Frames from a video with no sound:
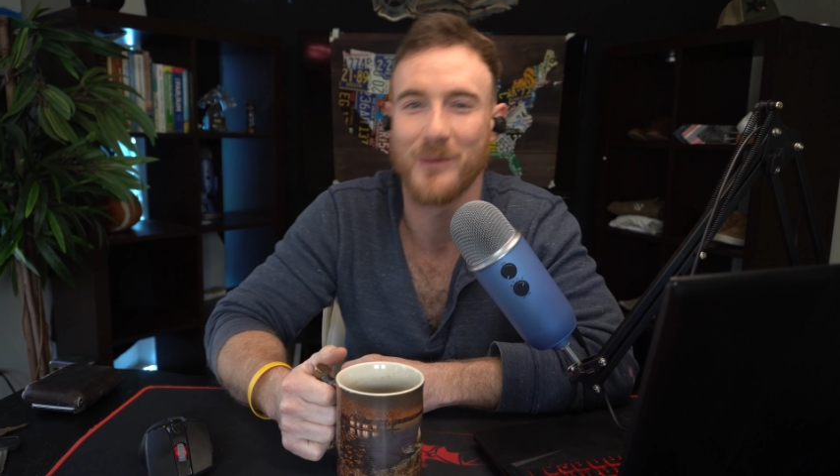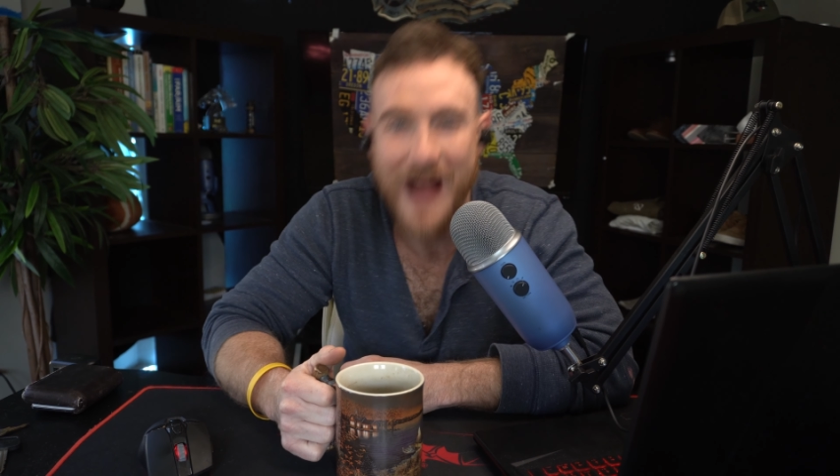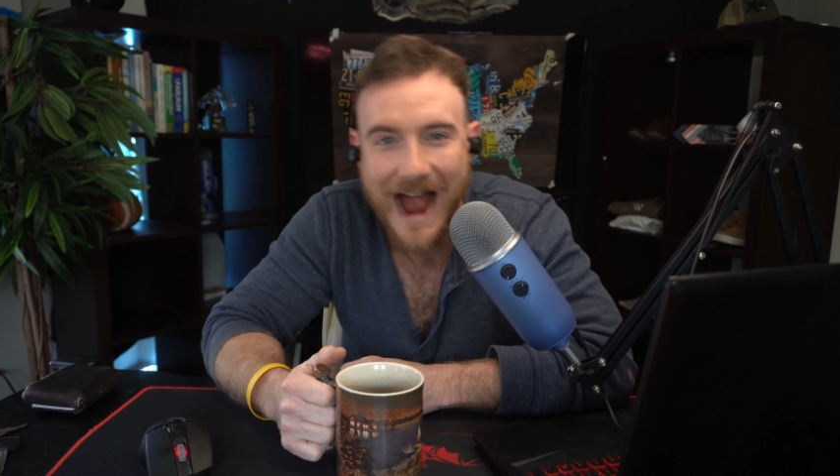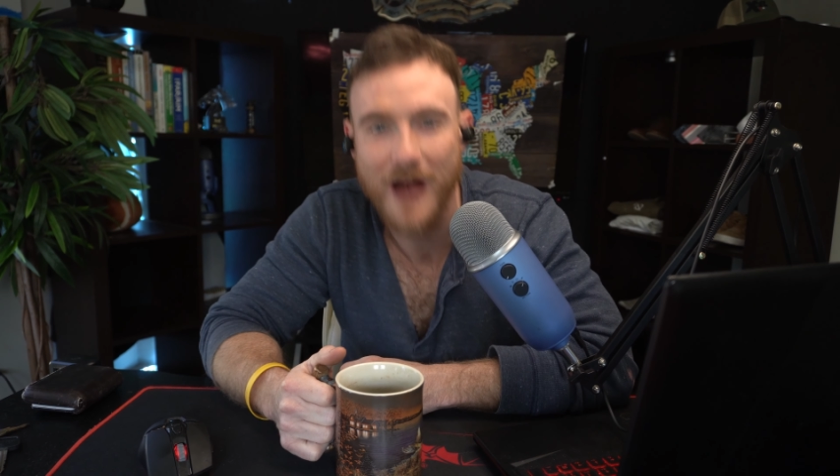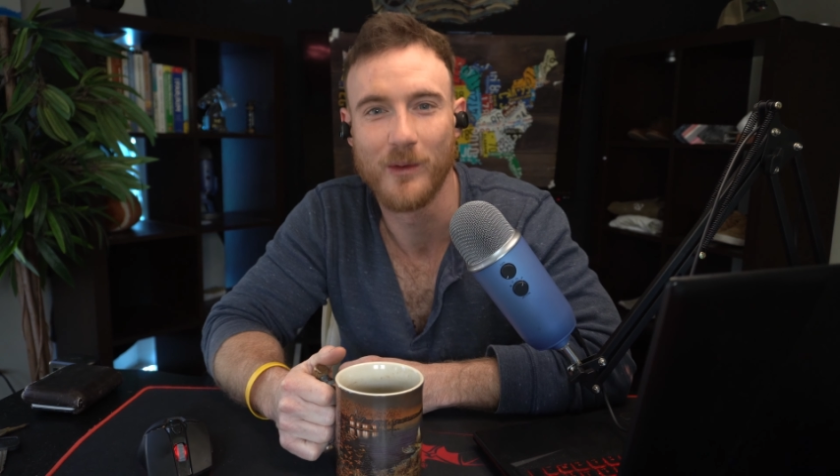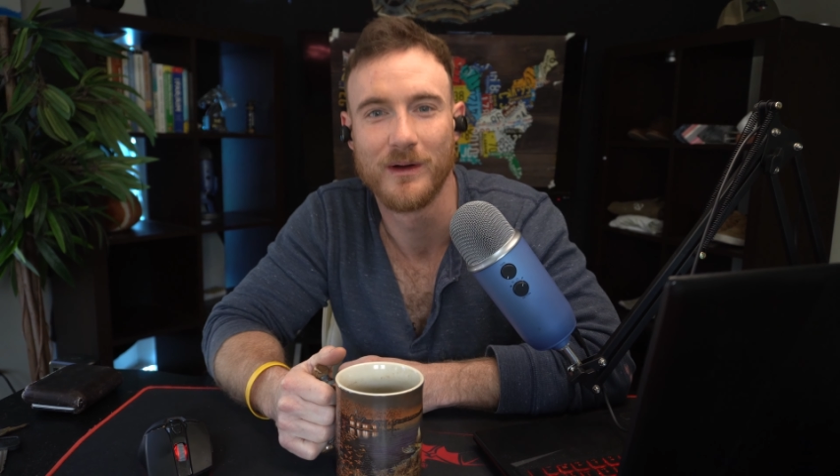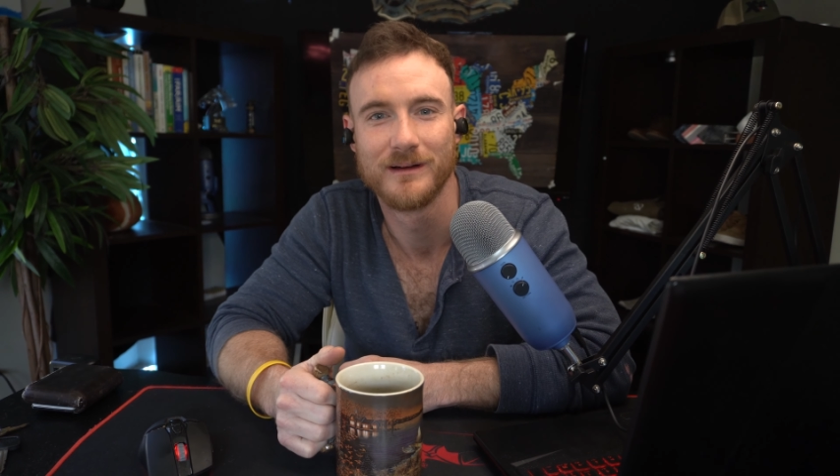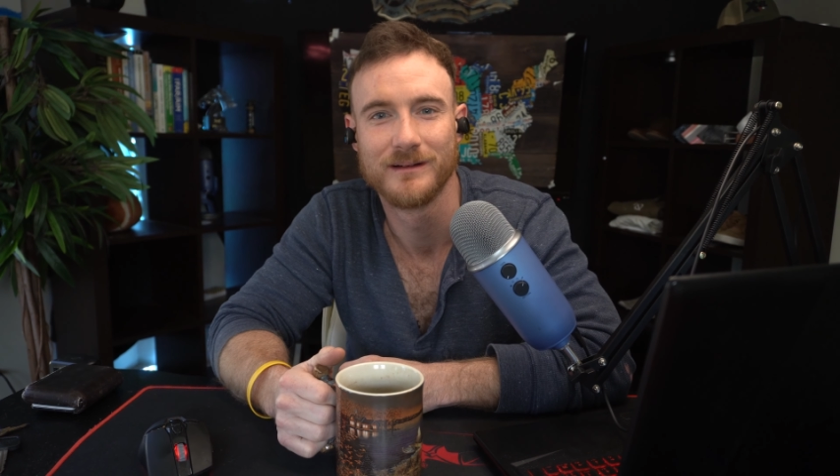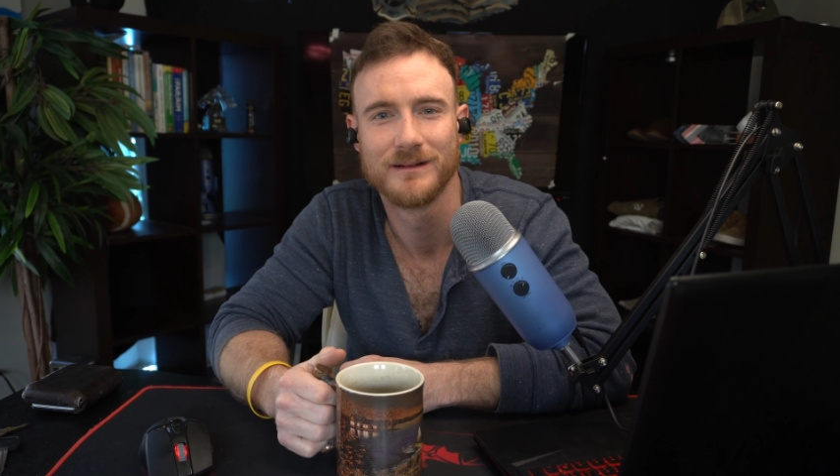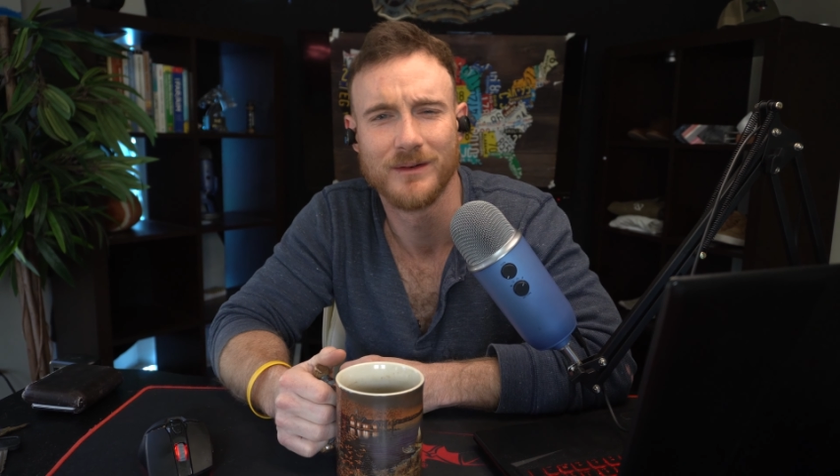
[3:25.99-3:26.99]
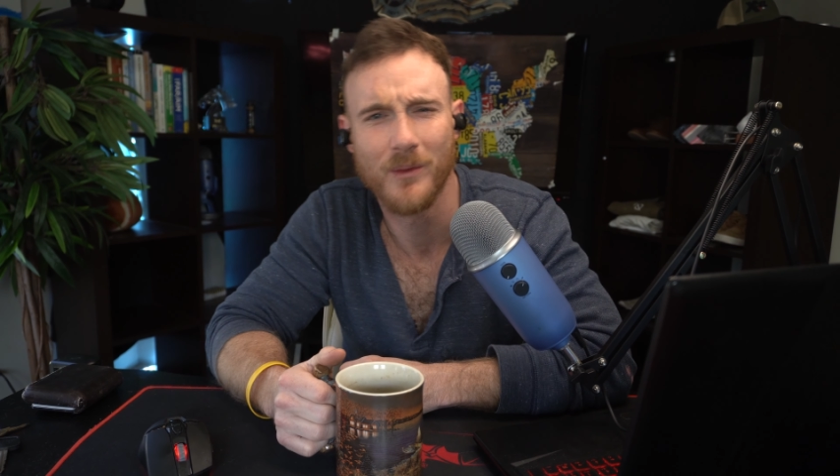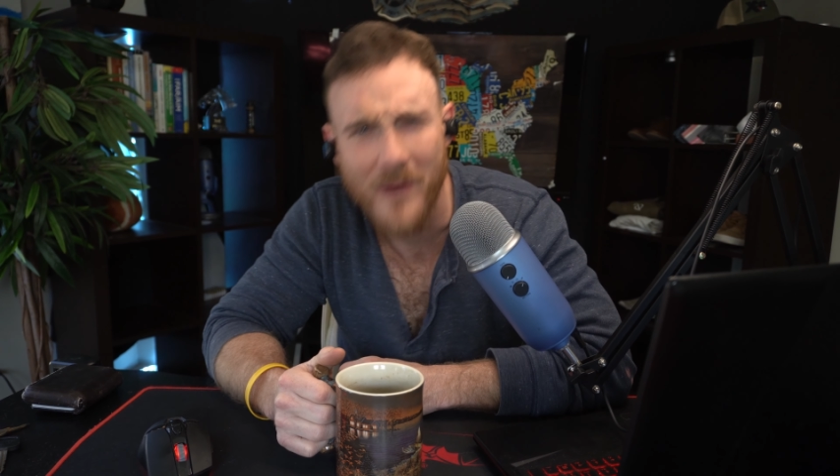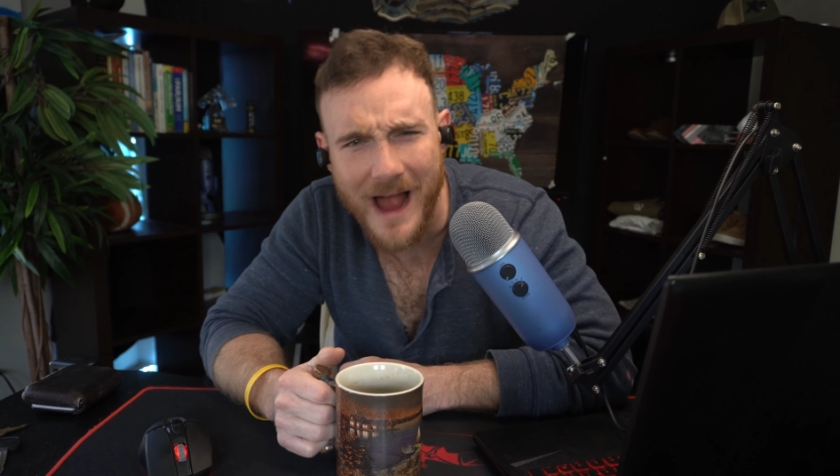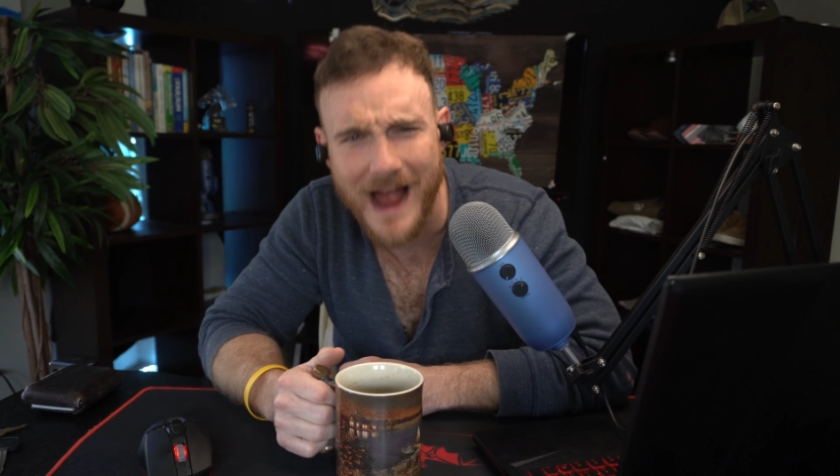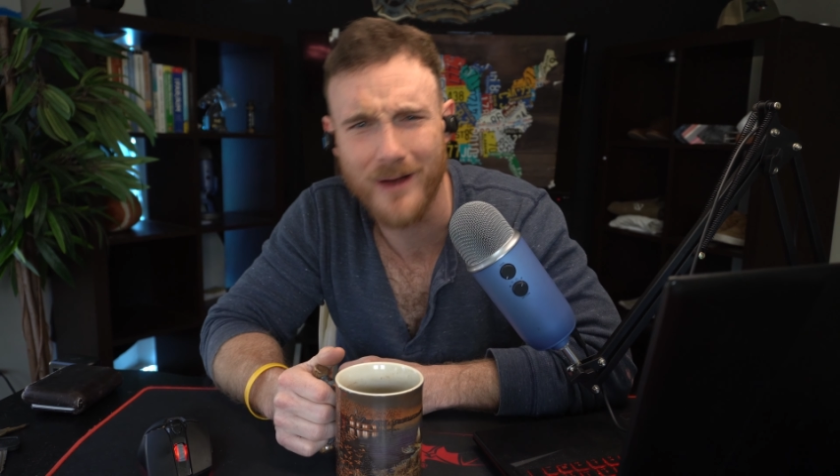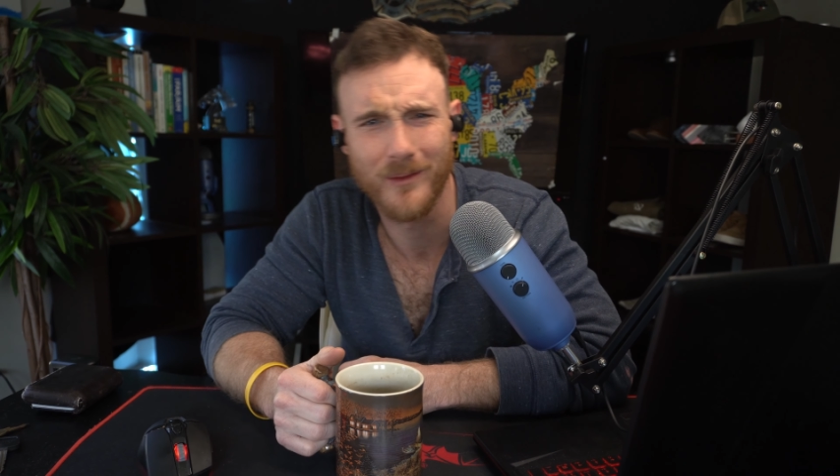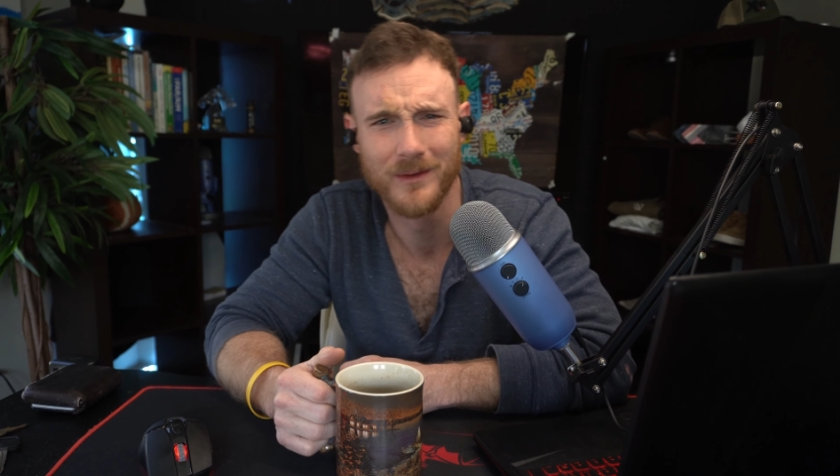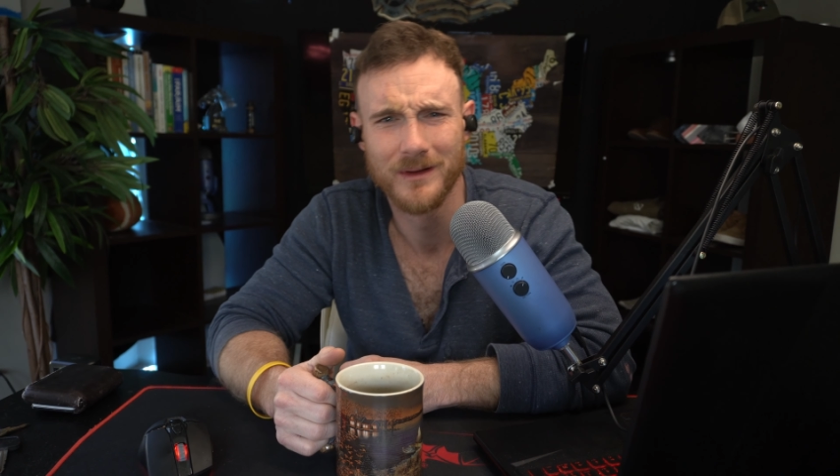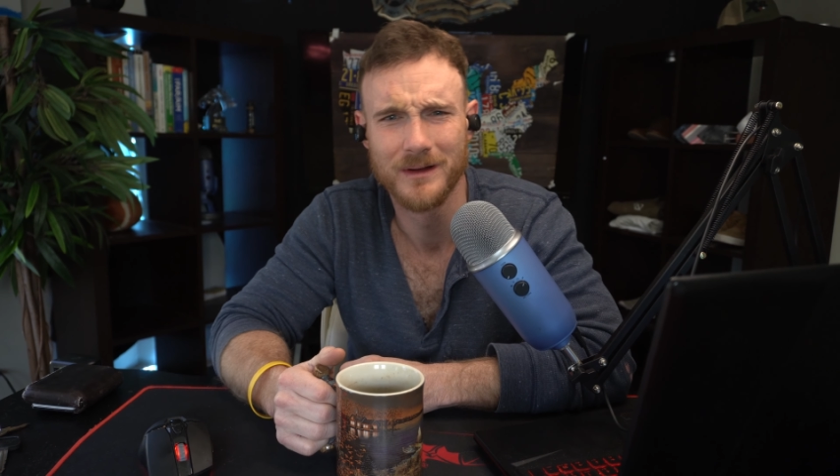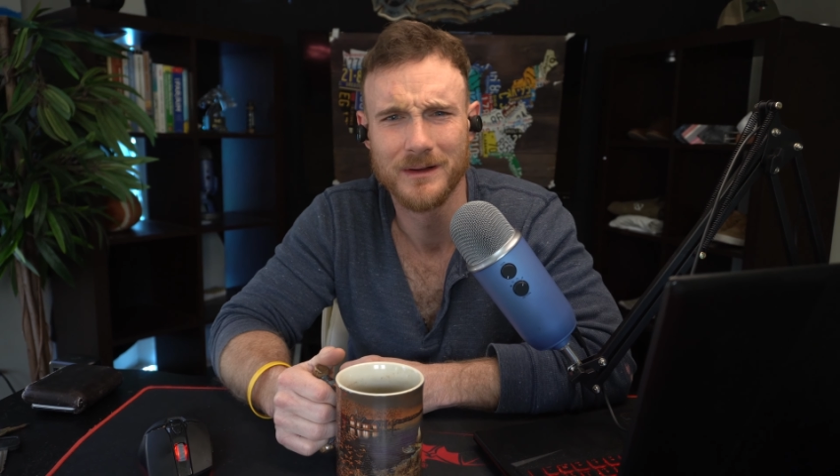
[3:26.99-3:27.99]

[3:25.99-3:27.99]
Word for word: wow, wow.